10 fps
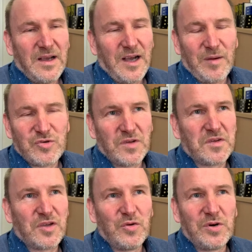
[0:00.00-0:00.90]
I'm just
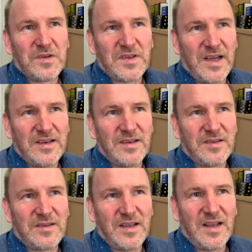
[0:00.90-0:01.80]
a curious
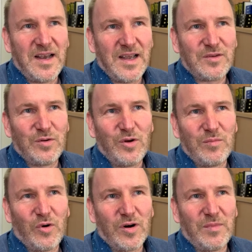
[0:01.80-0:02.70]
scientist and I like to learn
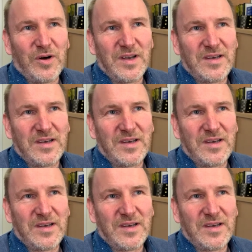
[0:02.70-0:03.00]
more about it.